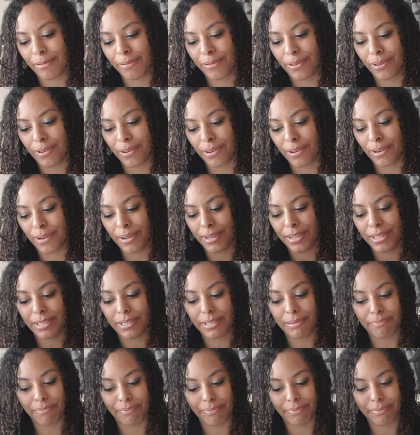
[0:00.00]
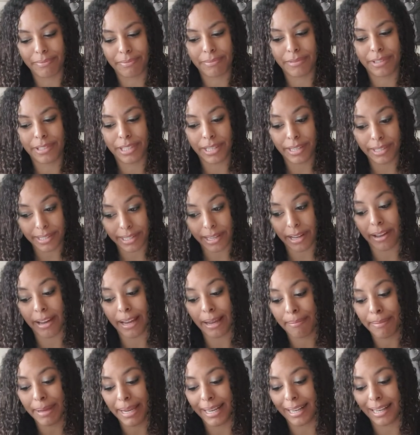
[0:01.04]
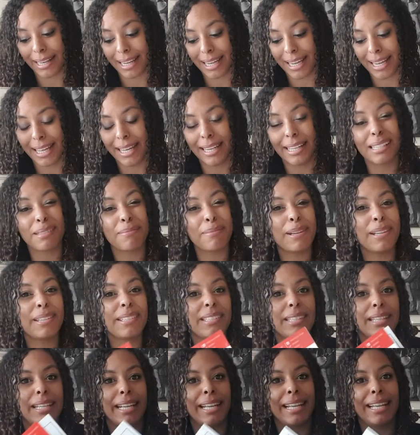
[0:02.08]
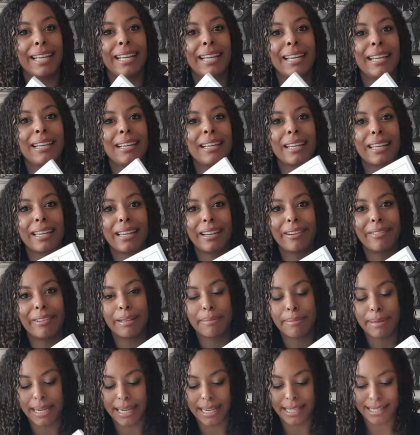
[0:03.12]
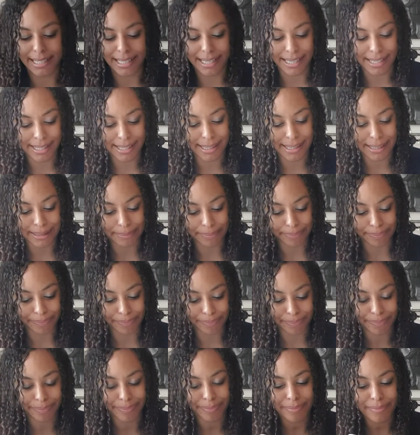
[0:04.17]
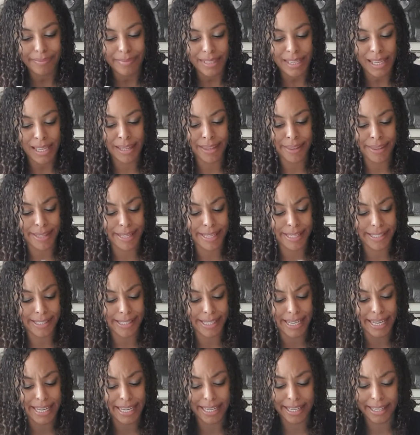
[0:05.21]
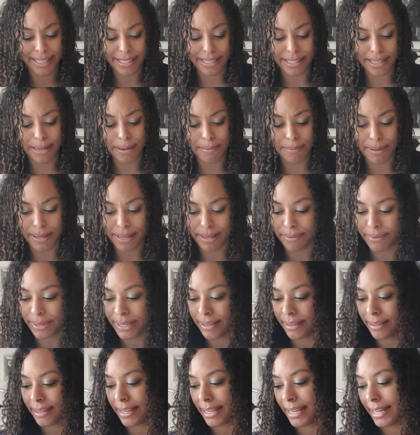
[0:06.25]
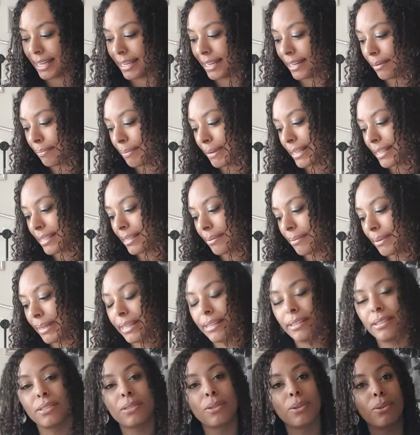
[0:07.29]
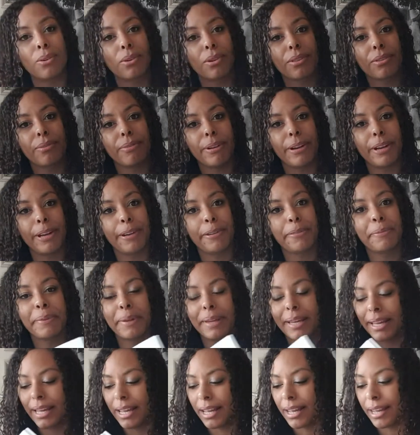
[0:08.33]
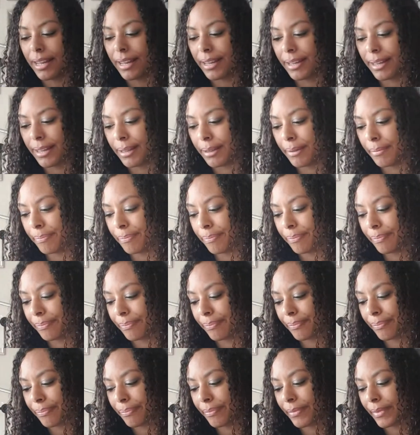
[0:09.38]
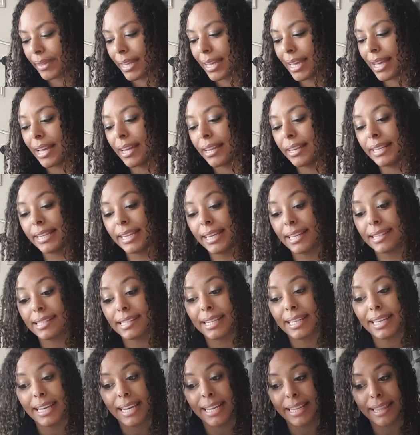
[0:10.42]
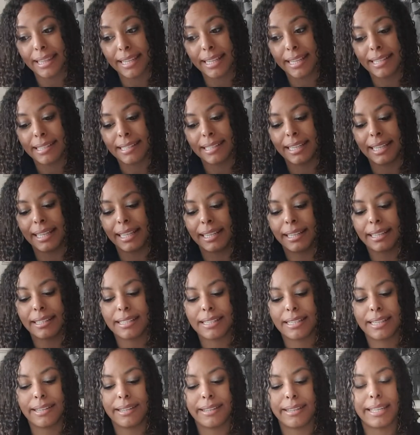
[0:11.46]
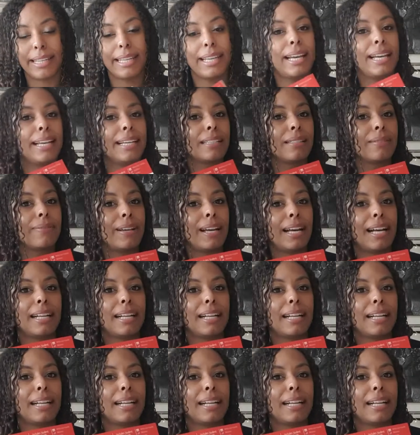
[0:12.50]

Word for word: for Josiah mainly, and it's mostly colouring pages and things that he can do, but with little bits that we can talk through. And yes, again, these link to the A is for